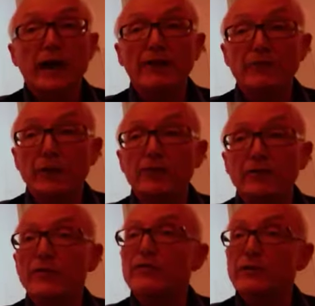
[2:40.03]
ask
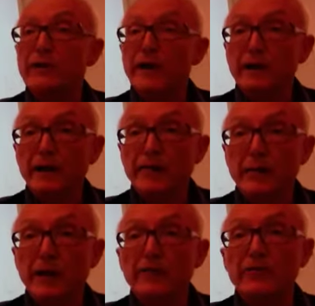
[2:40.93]
questions and get
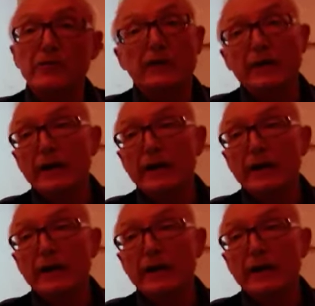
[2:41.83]
some answers.